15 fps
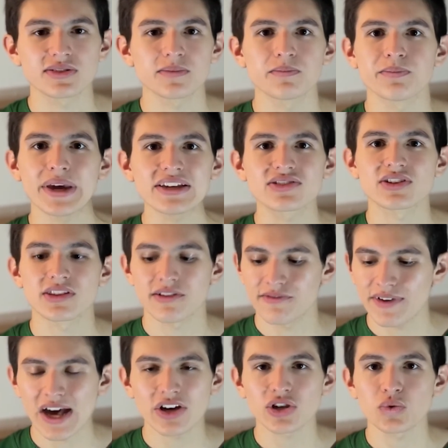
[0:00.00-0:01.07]
based on the
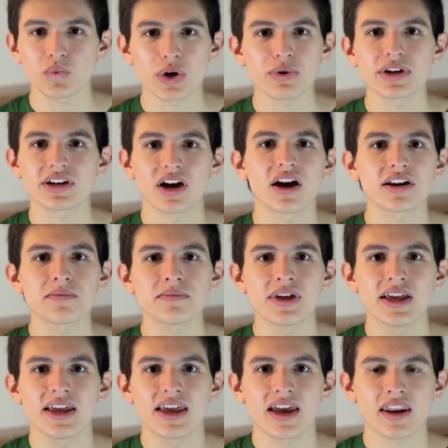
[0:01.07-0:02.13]
value where we got him.
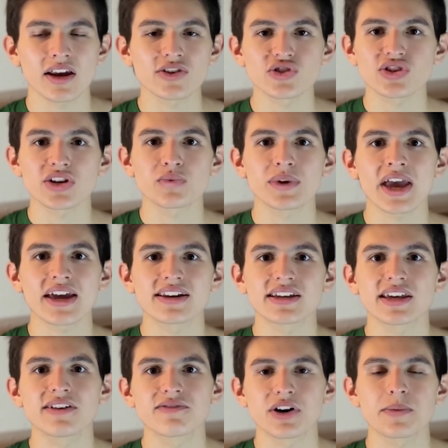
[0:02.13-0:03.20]
And I understand we had to
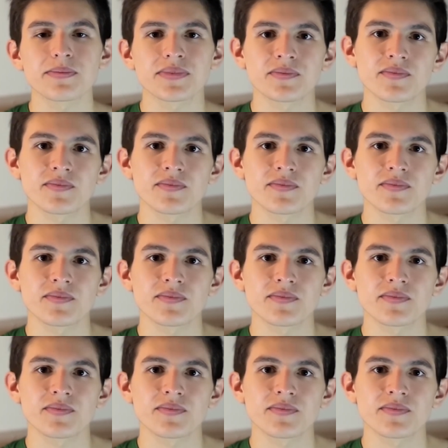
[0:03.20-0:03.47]
give up